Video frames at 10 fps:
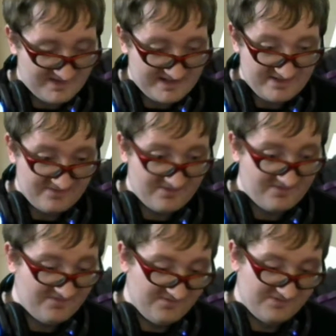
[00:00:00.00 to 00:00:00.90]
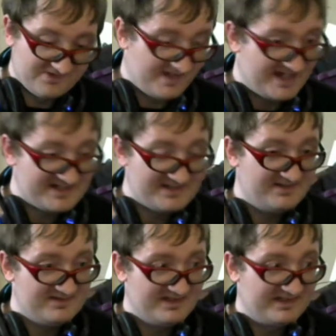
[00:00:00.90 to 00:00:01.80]
I don't know who's gonna actually,
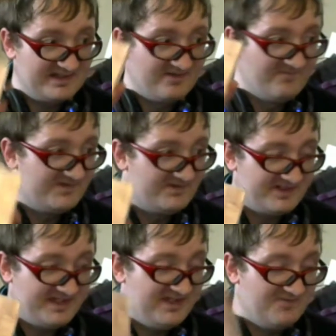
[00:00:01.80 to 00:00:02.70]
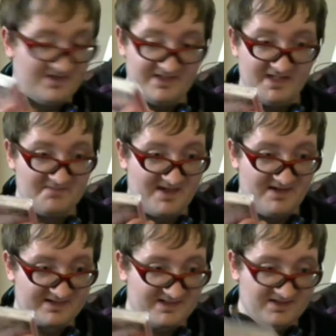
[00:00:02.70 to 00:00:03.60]
like, I don't think there's anyone in
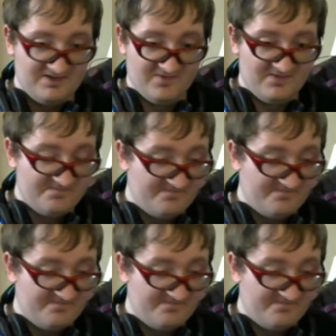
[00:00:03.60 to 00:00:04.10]
America who would